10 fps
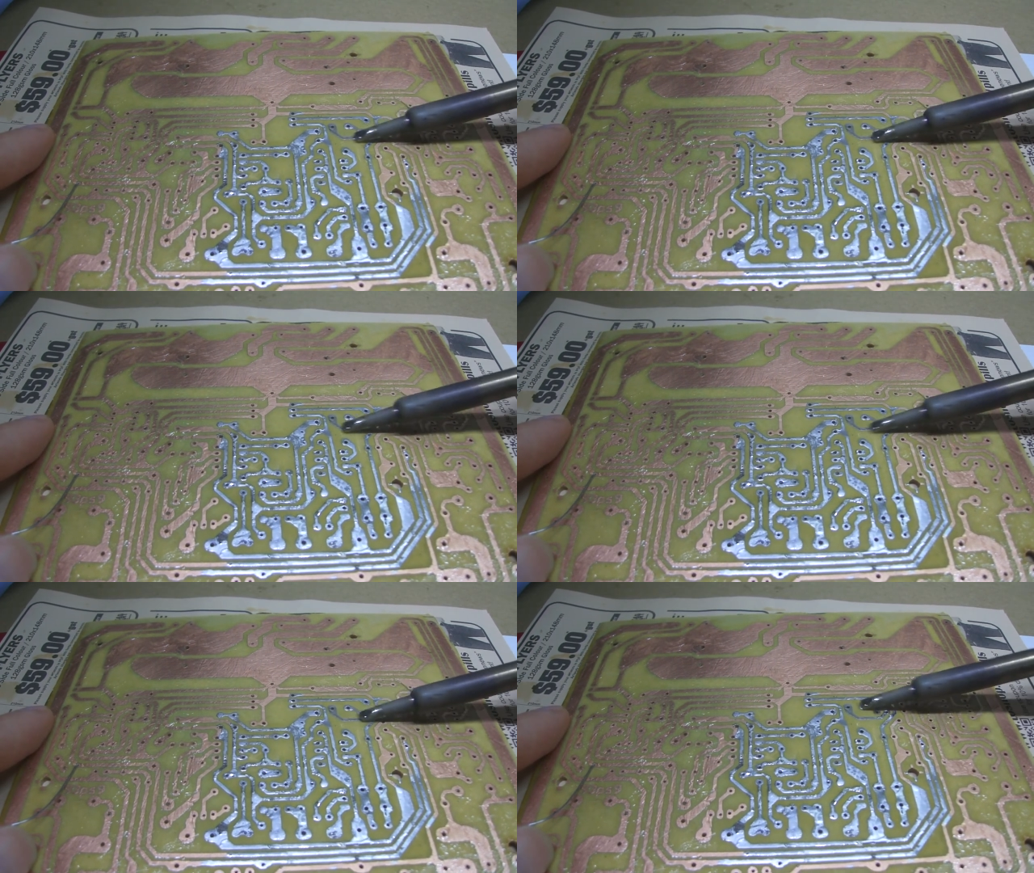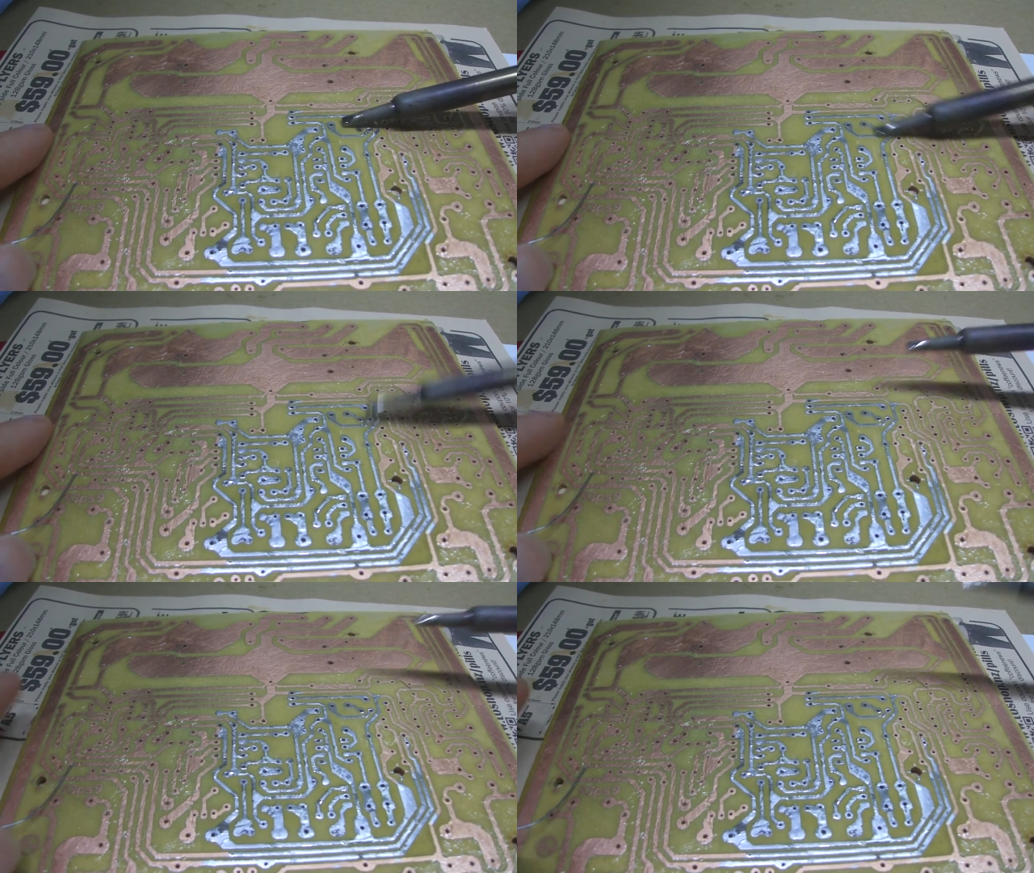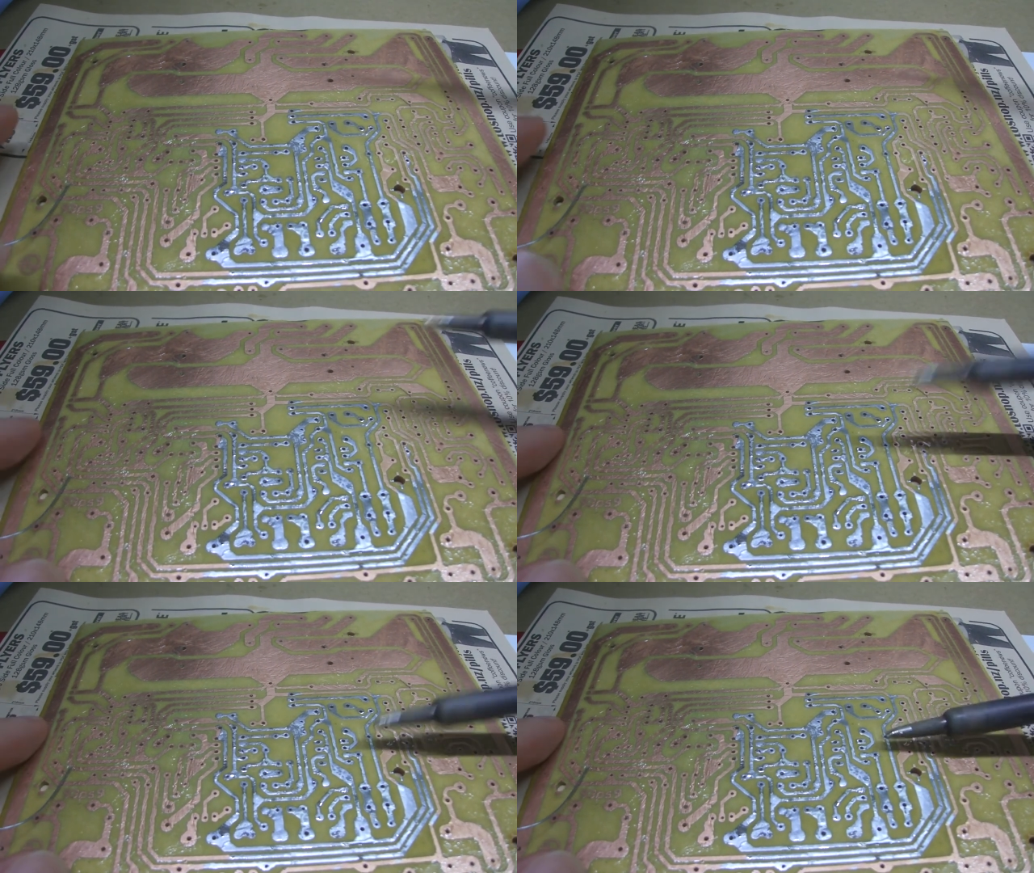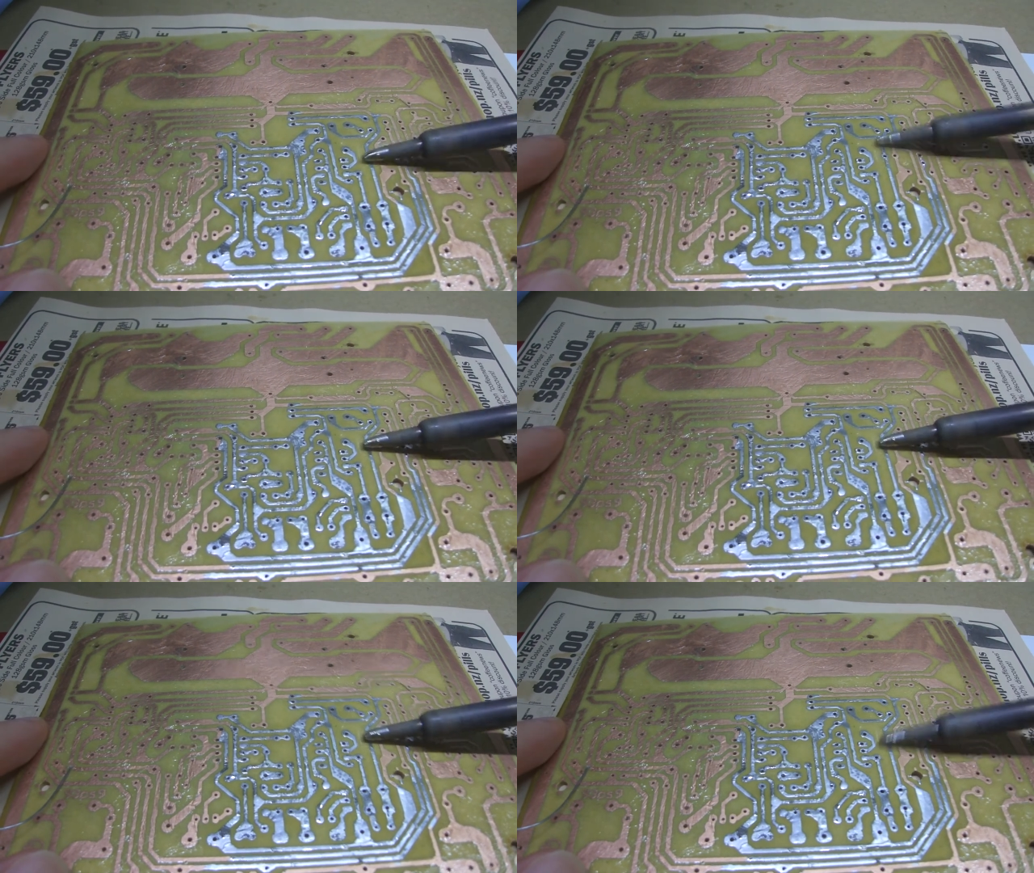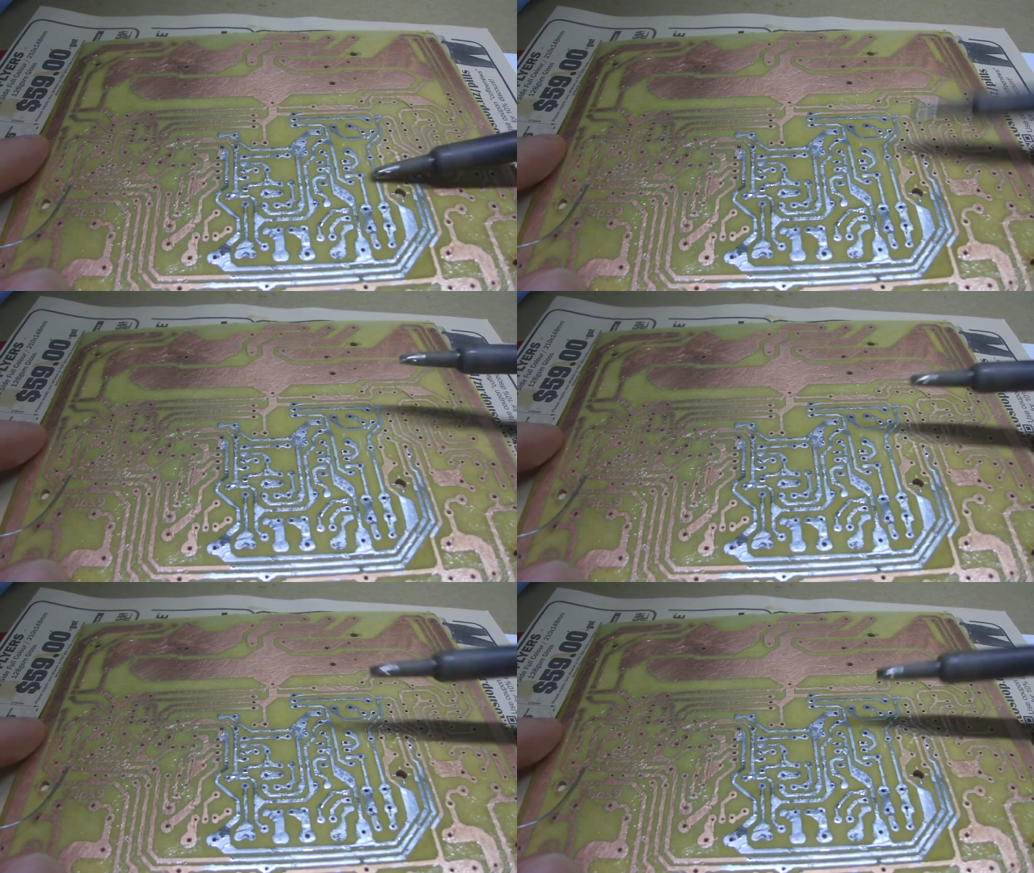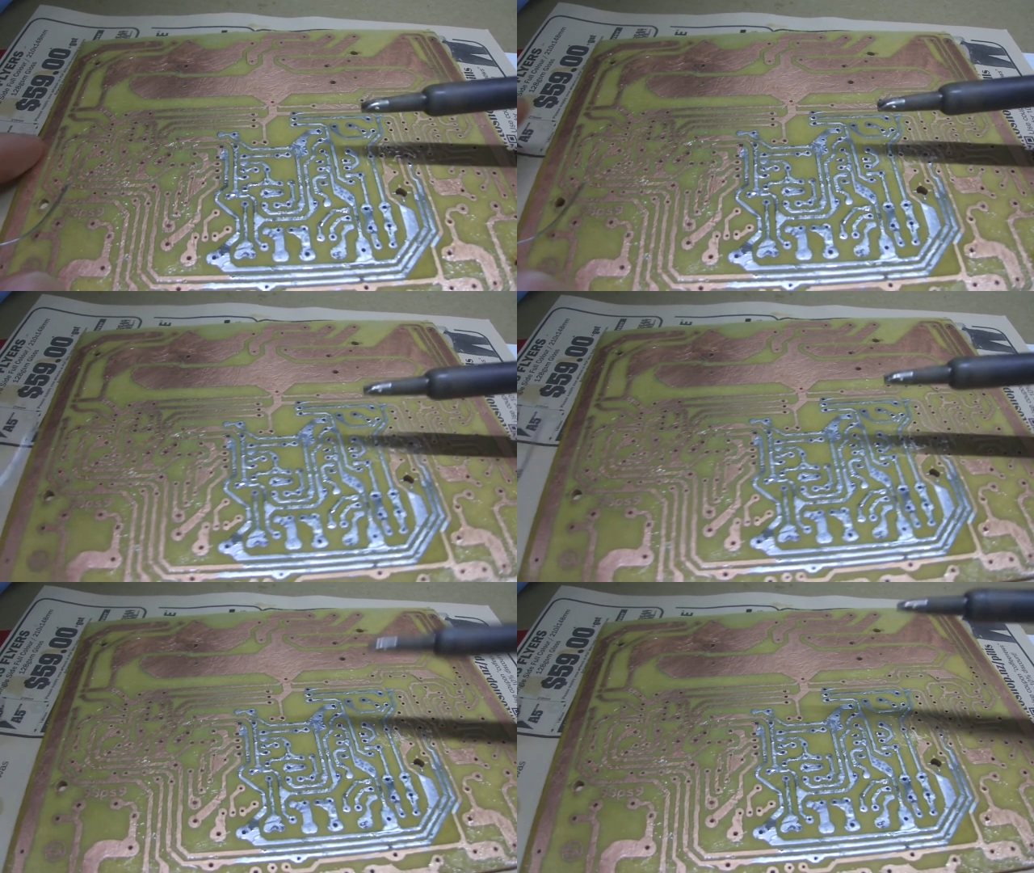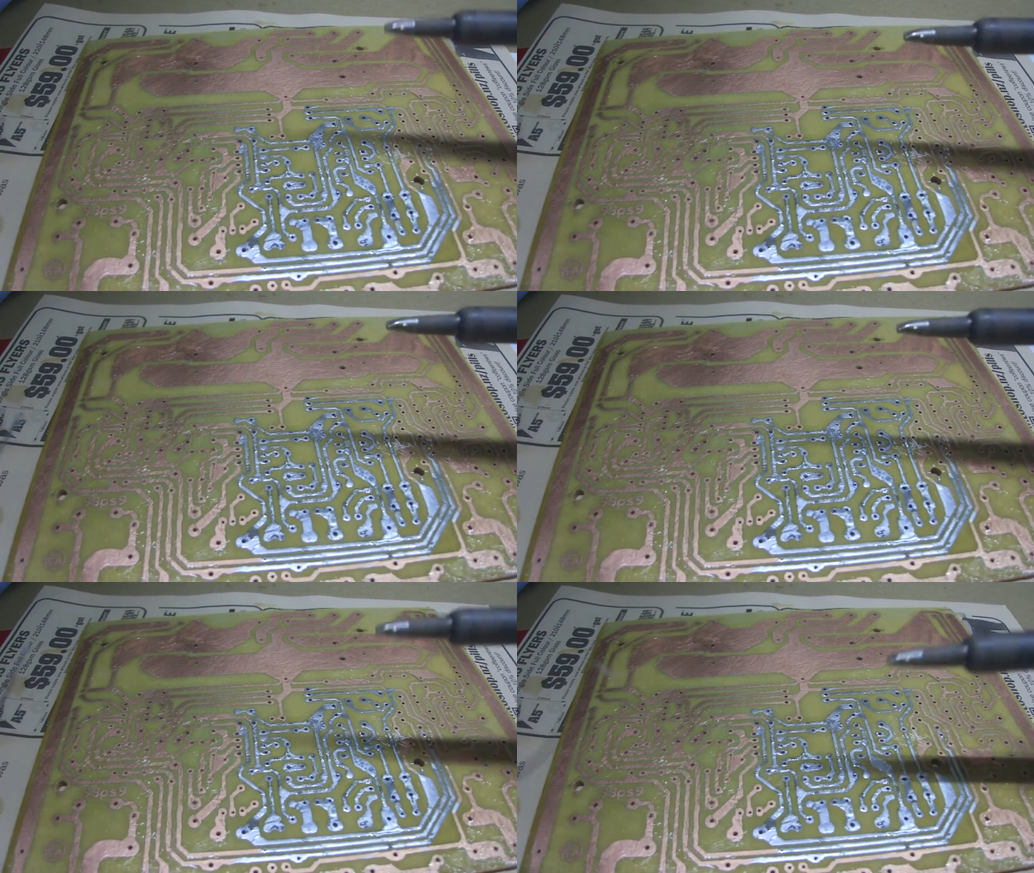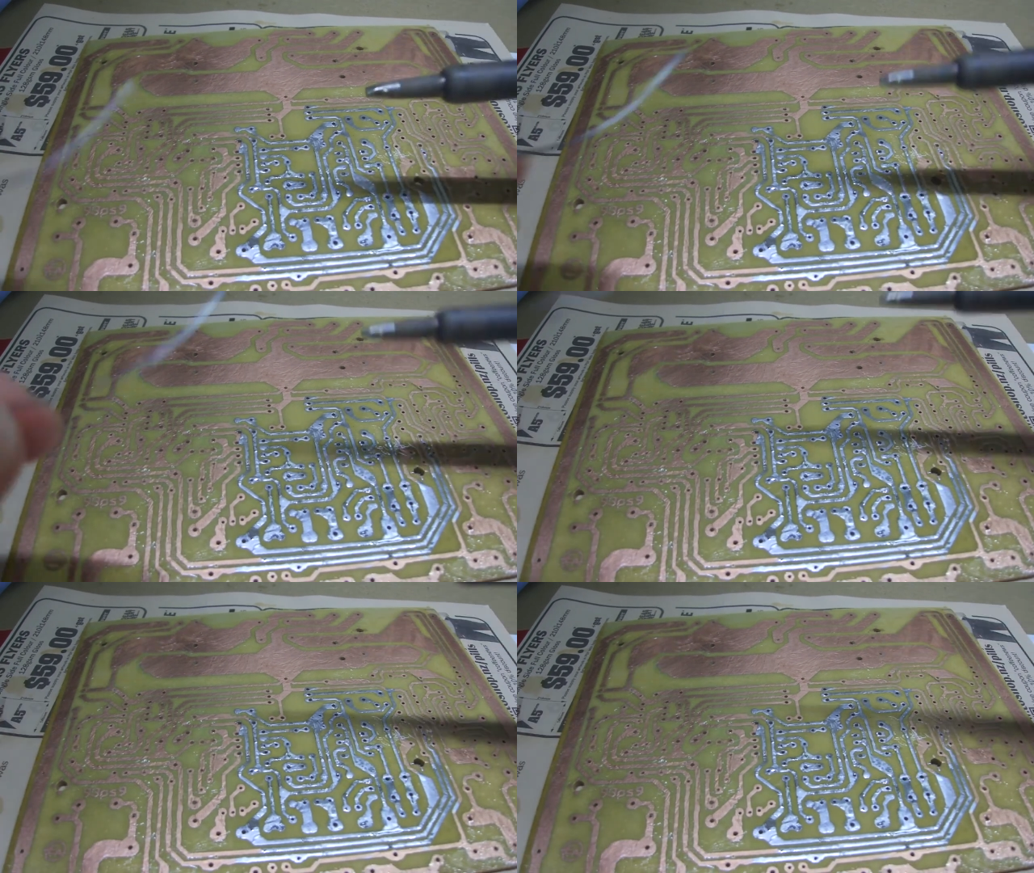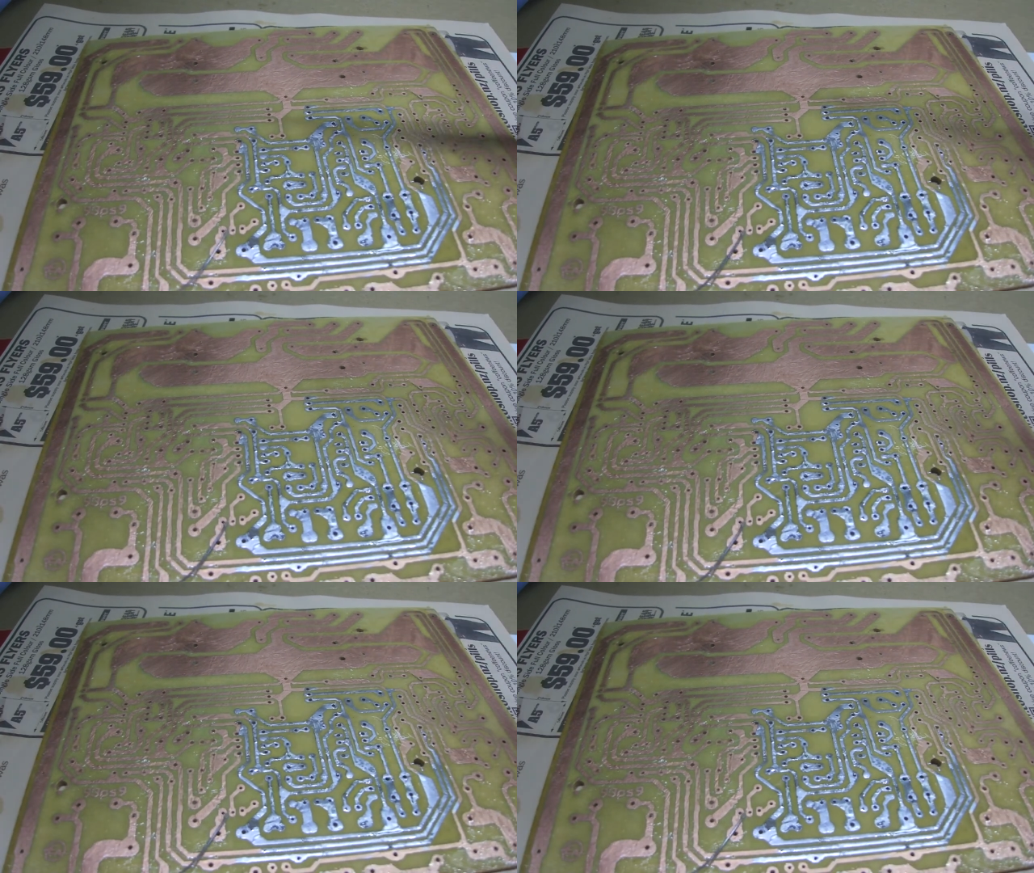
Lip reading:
Nobody's mouth can be seen.